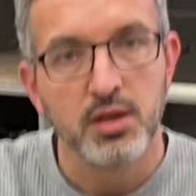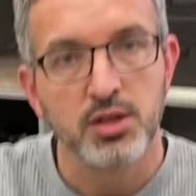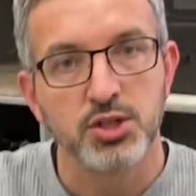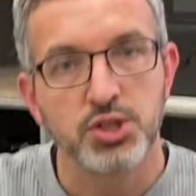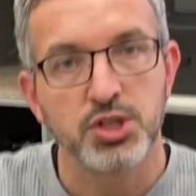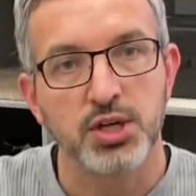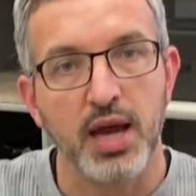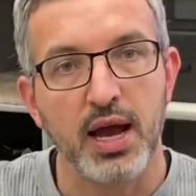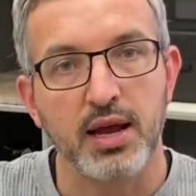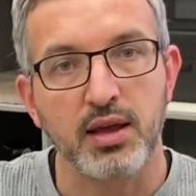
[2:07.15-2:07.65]

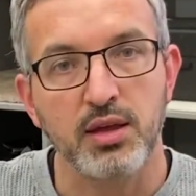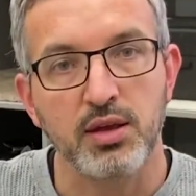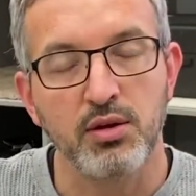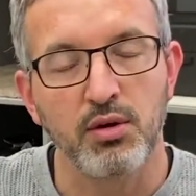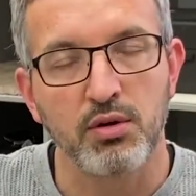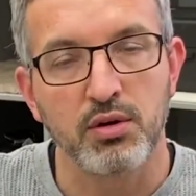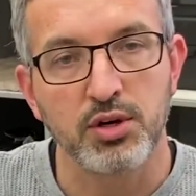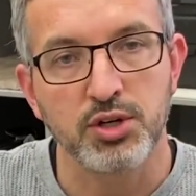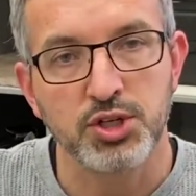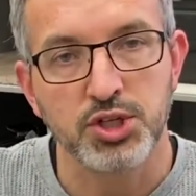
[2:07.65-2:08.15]
Check
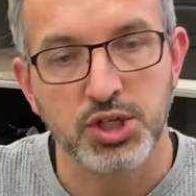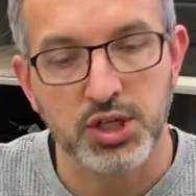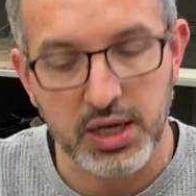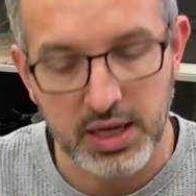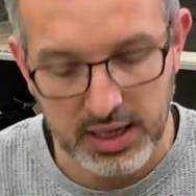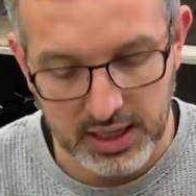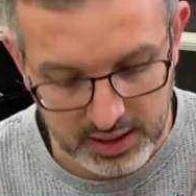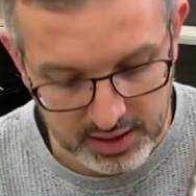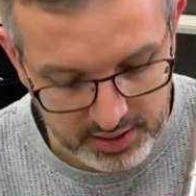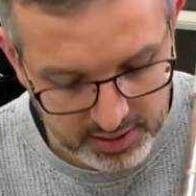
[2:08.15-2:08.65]
your
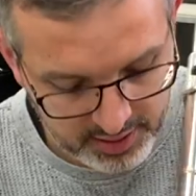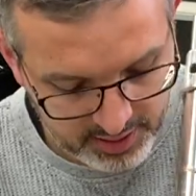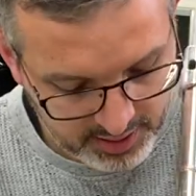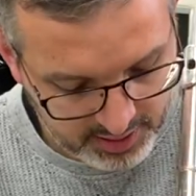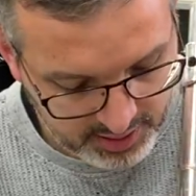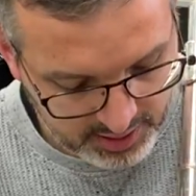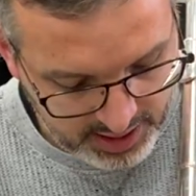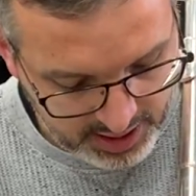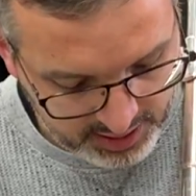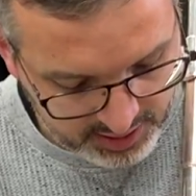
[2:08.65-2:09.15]
G
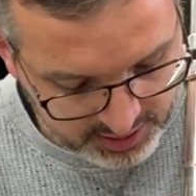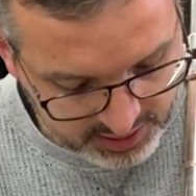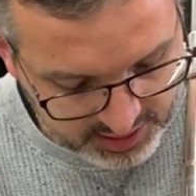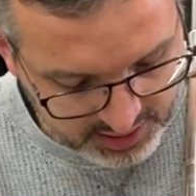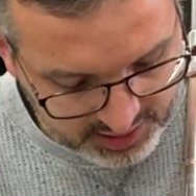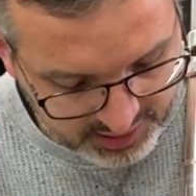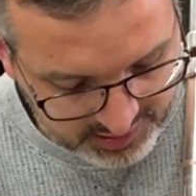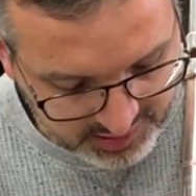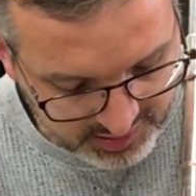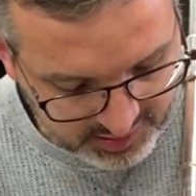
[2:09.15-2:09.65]
like
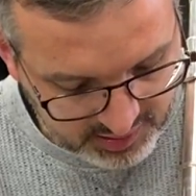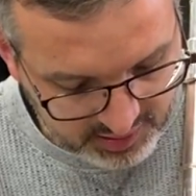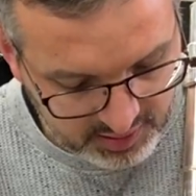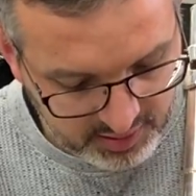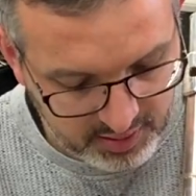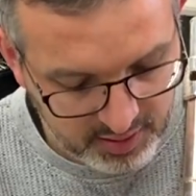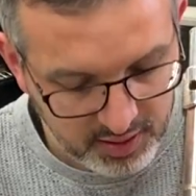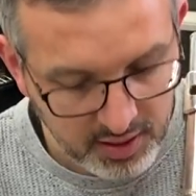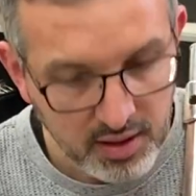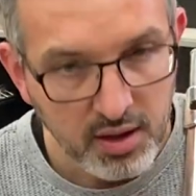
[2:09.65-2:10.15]
this.
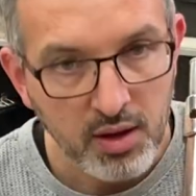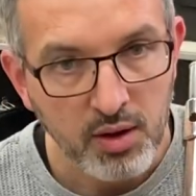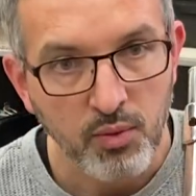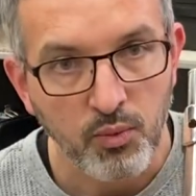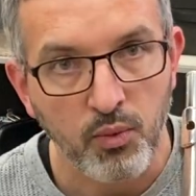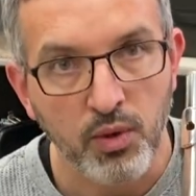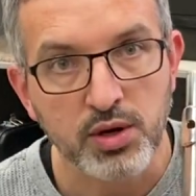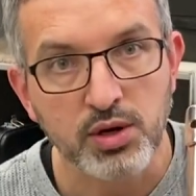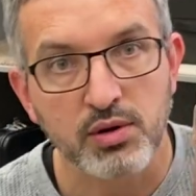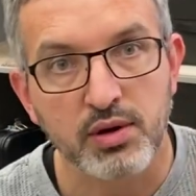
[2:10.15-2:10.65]

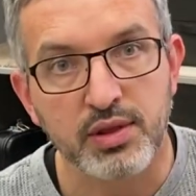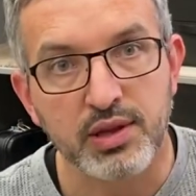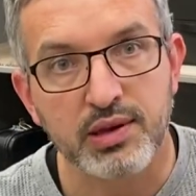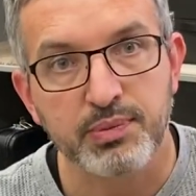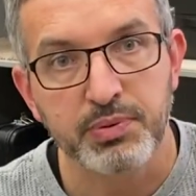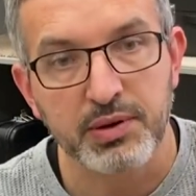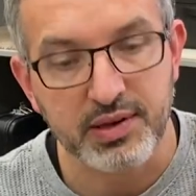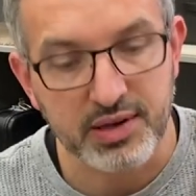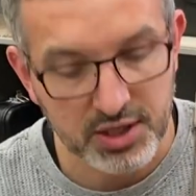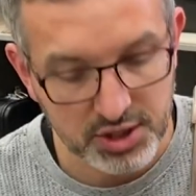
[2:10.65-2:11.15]
When you're in this
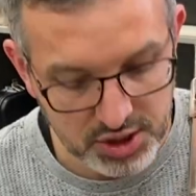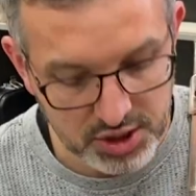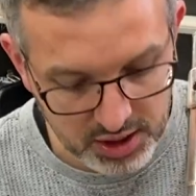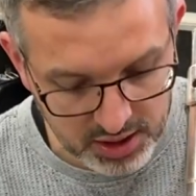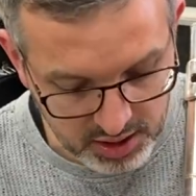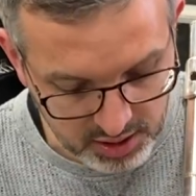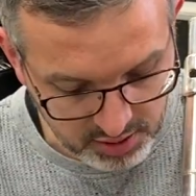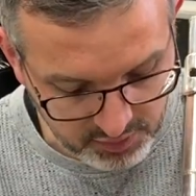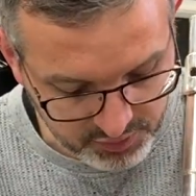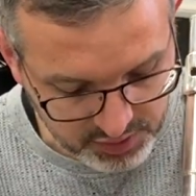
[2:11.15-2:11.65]
position
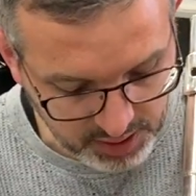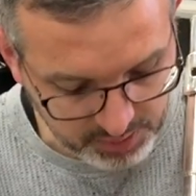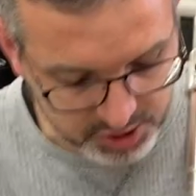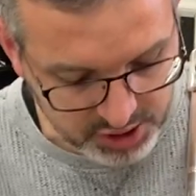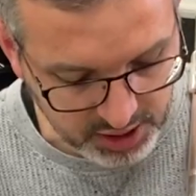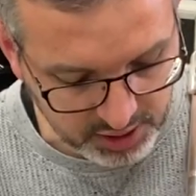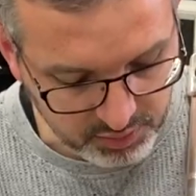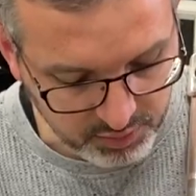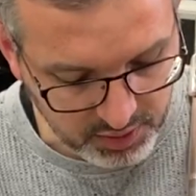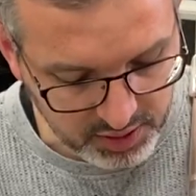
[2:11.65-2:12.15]
and you've double
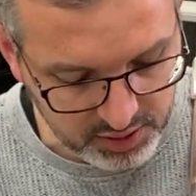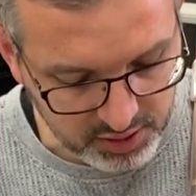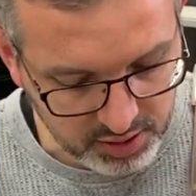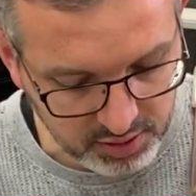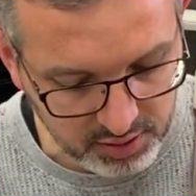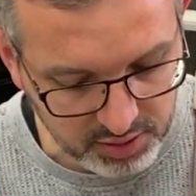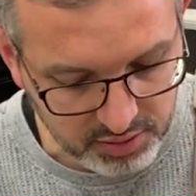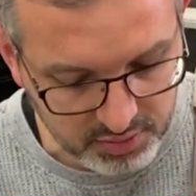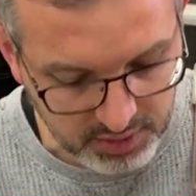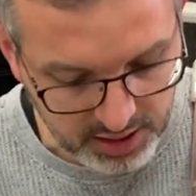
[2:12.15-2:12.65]
checked 1,
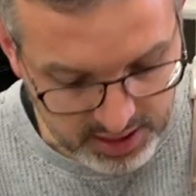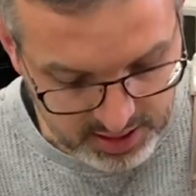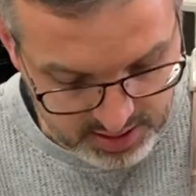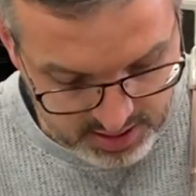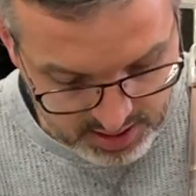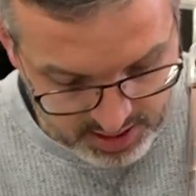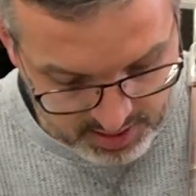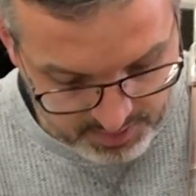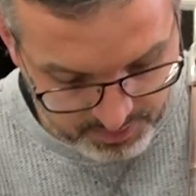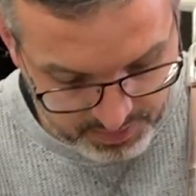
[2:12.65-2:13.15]
2, 3,
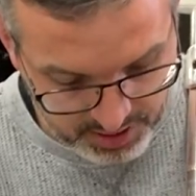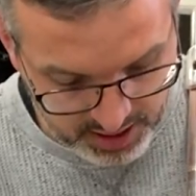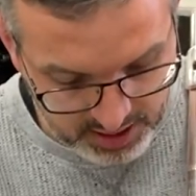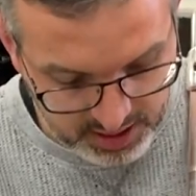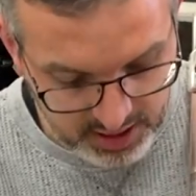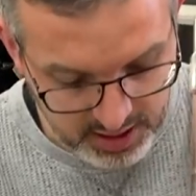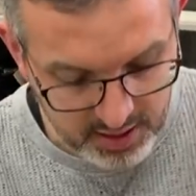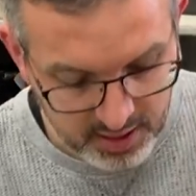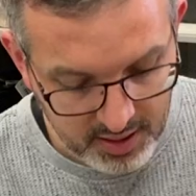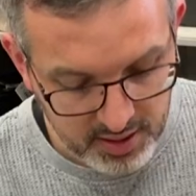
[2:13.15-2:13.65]

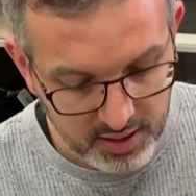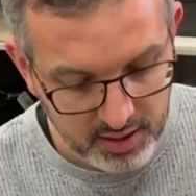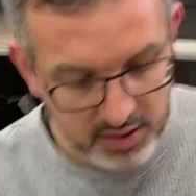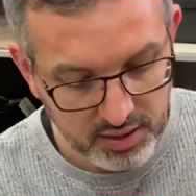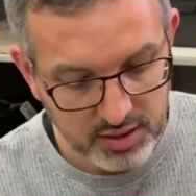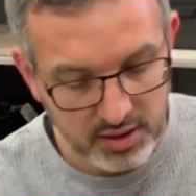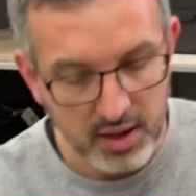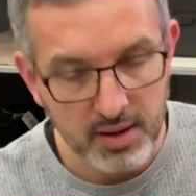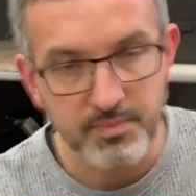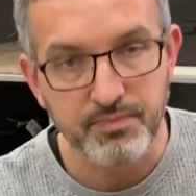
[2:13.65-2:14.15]
pinky,
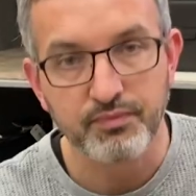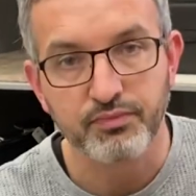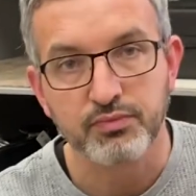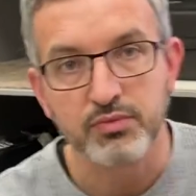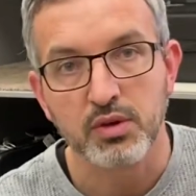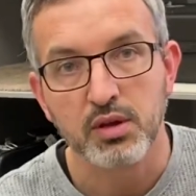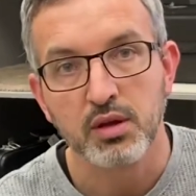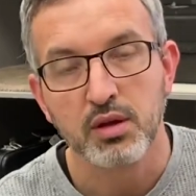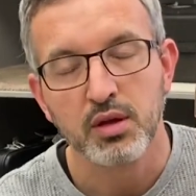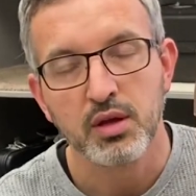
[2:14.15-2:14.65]
thumb,
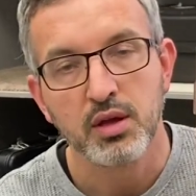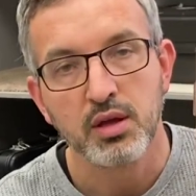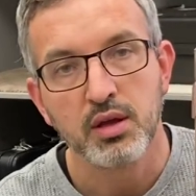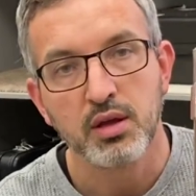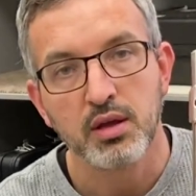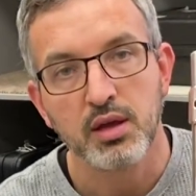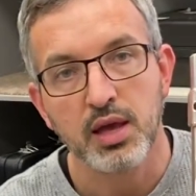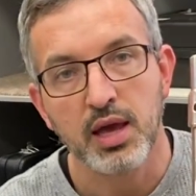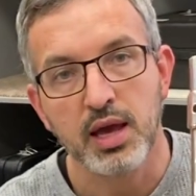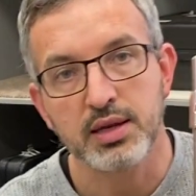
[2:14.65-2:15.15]

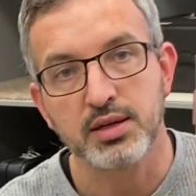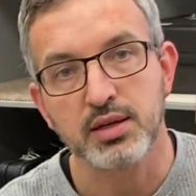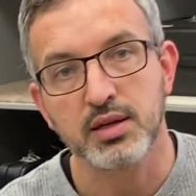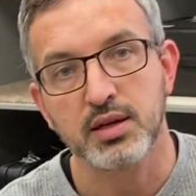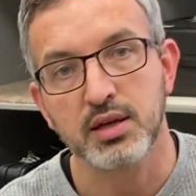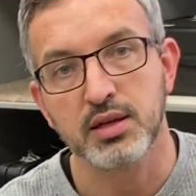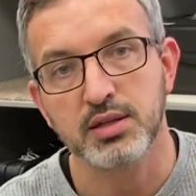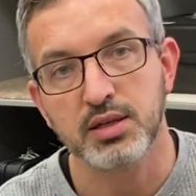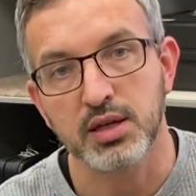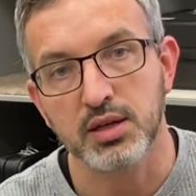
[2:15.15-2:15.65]
hit
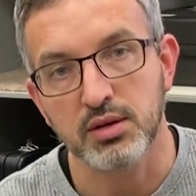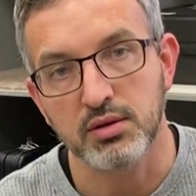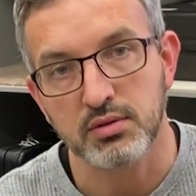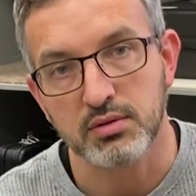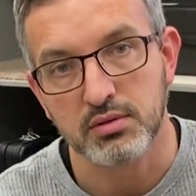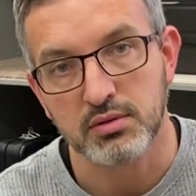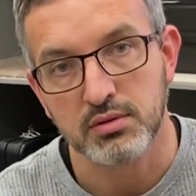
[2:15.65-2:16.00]
continue.